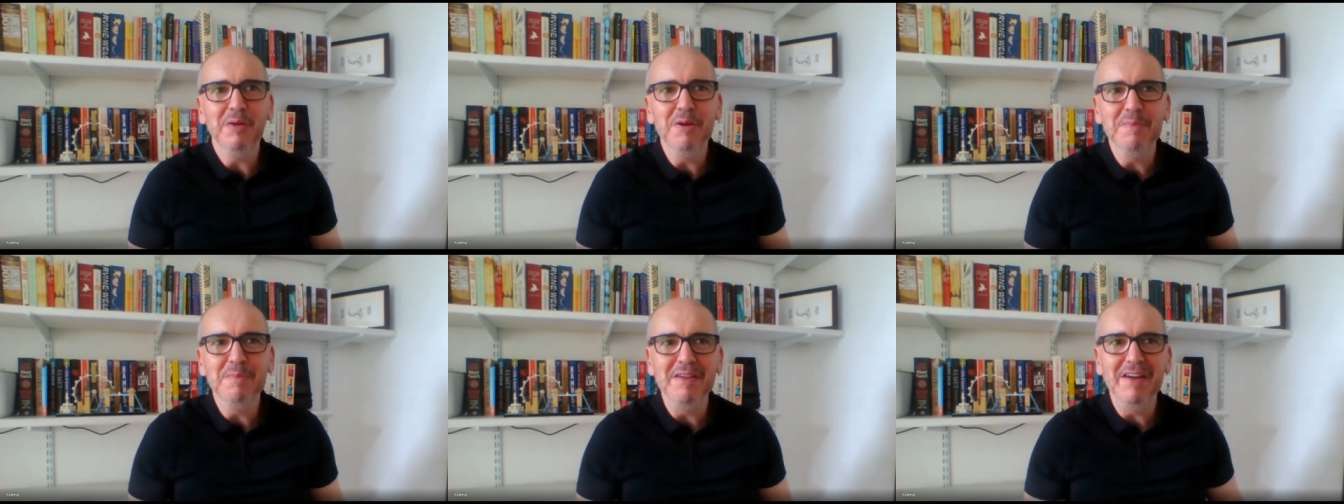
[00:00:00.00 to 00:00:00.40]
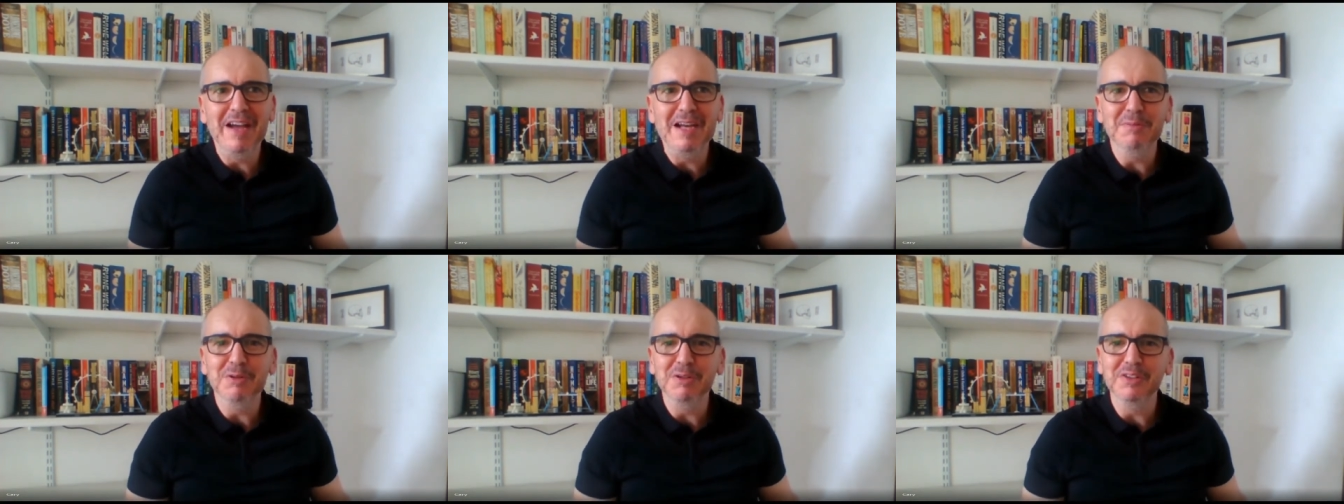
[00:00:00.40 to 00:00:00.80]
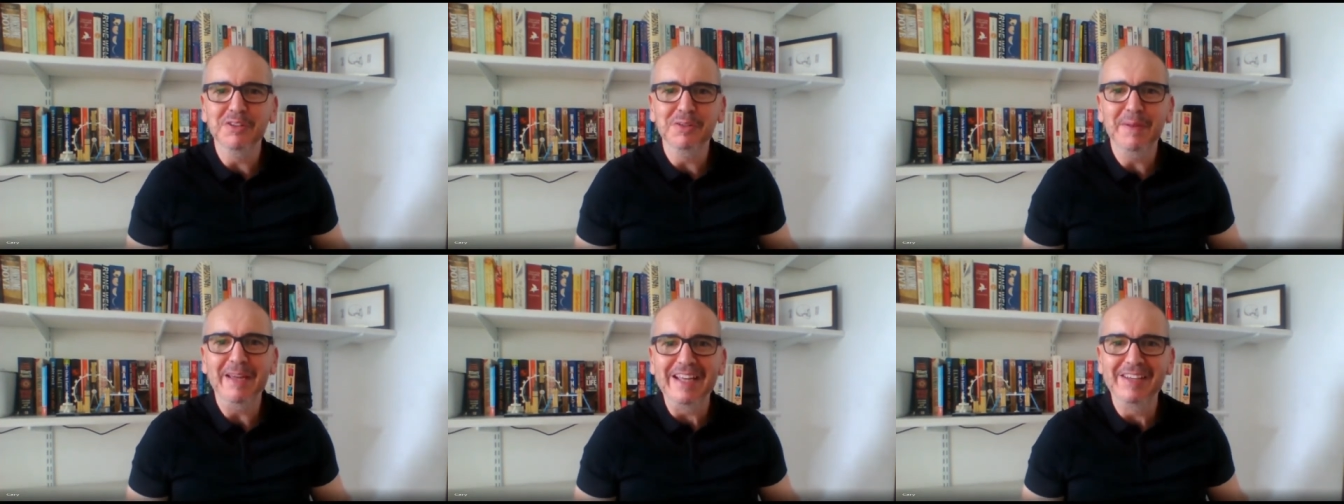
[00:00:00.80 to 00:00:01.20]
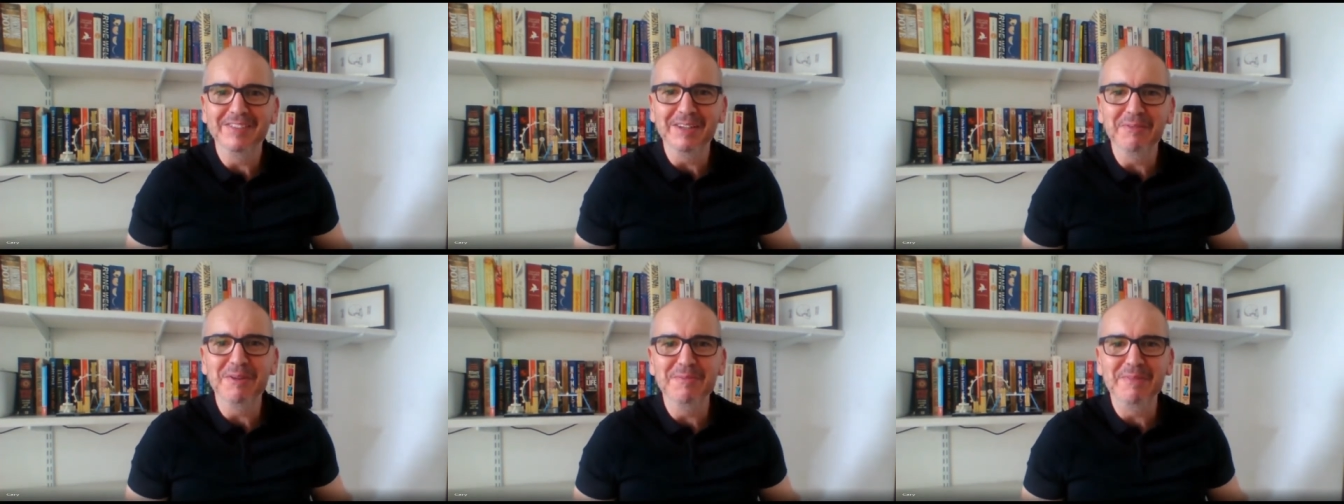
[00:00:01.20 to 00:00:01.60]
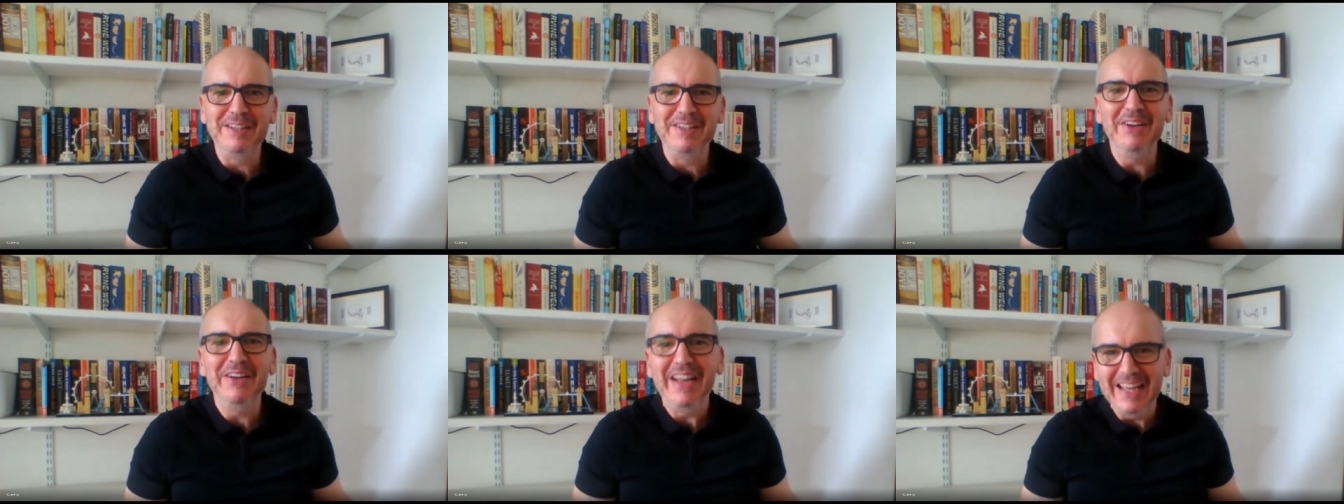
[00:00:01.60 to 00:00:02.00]
wouldn't be available to speak because I wouldn't
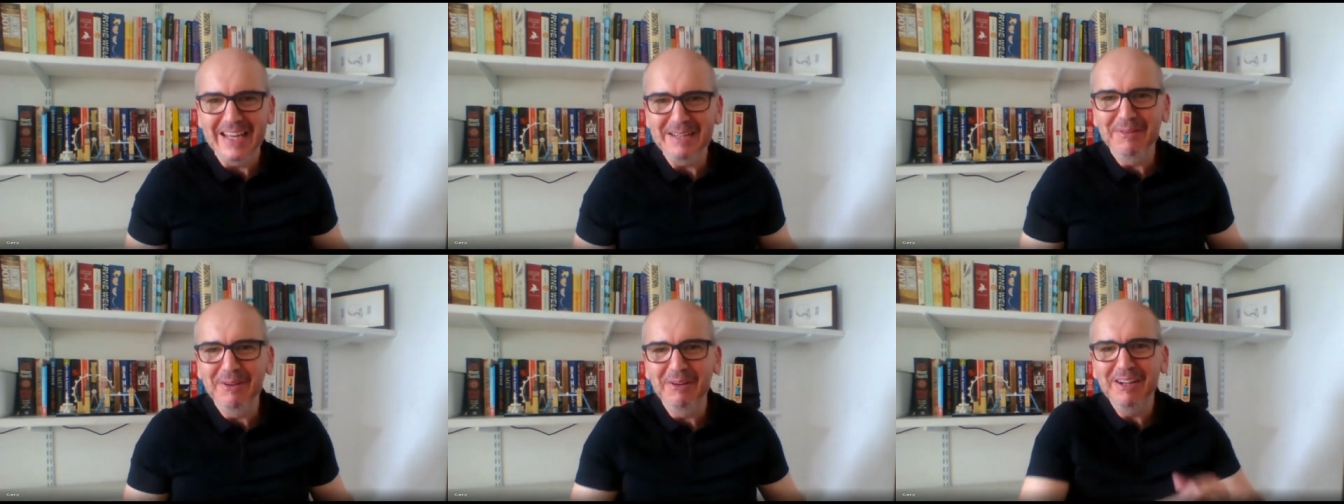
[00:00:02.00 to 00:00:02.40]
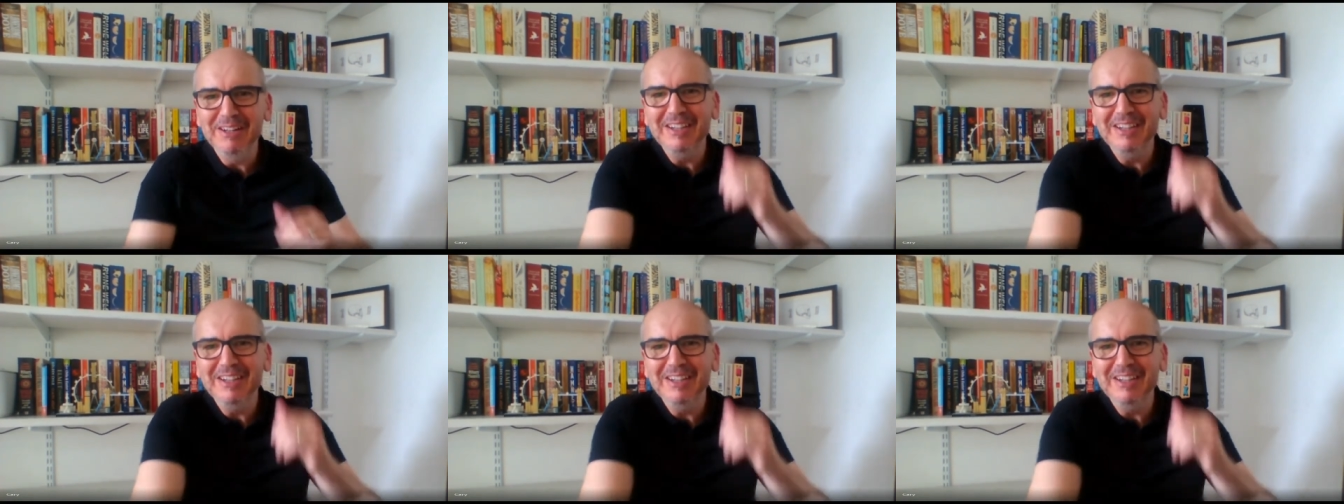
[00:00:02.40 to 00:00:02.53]
be doing it anymore.